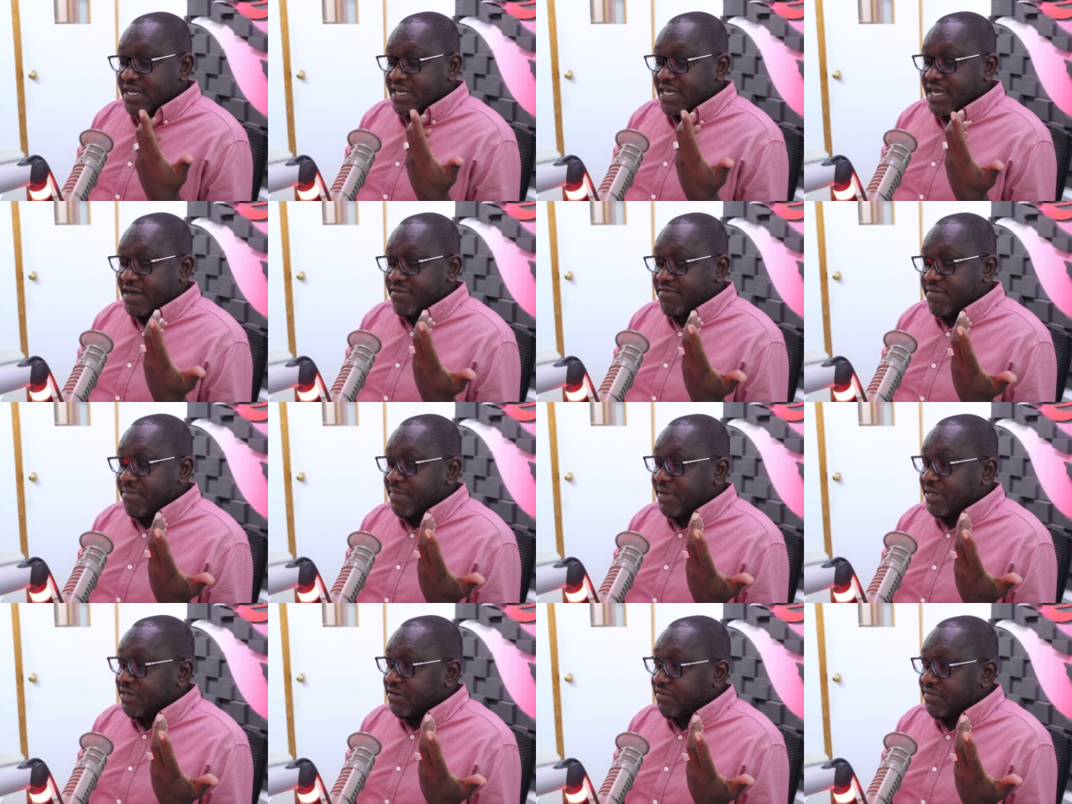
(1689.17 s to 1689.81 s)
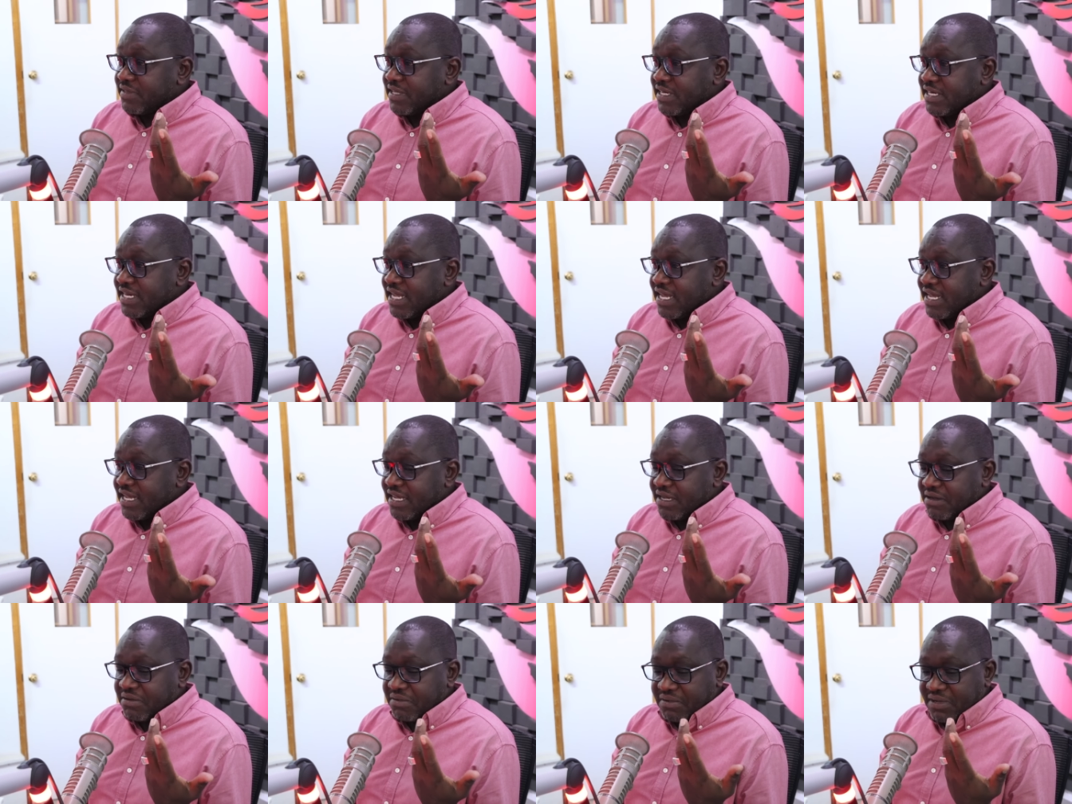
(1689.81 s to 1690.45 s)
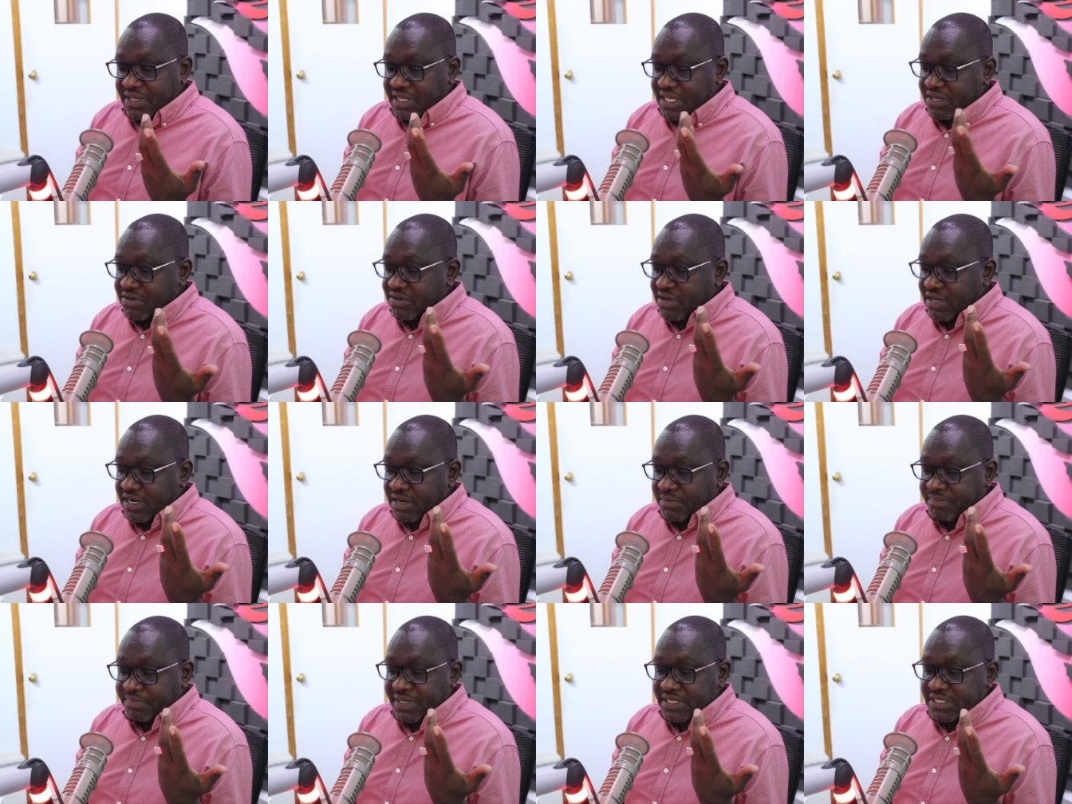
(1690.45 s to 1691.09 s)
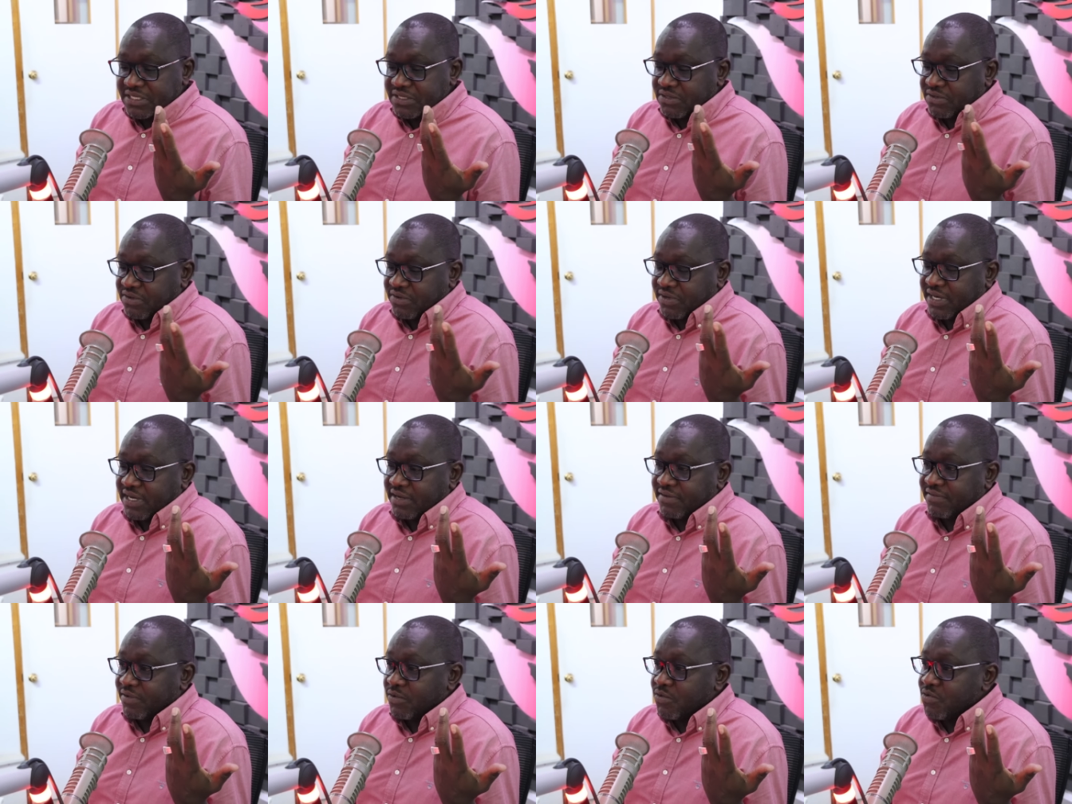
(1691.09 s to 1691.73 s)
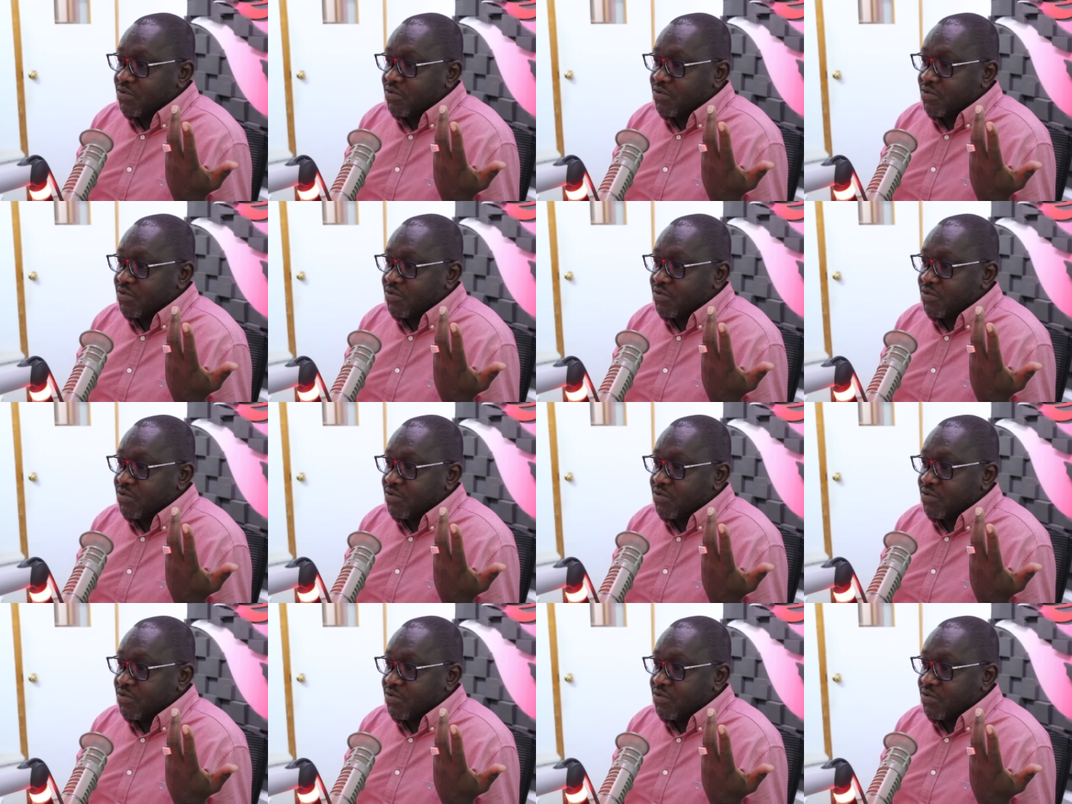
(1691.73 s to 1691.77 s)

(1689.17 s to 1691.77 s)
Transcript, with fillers: government of the day, whether you are a president or whatever,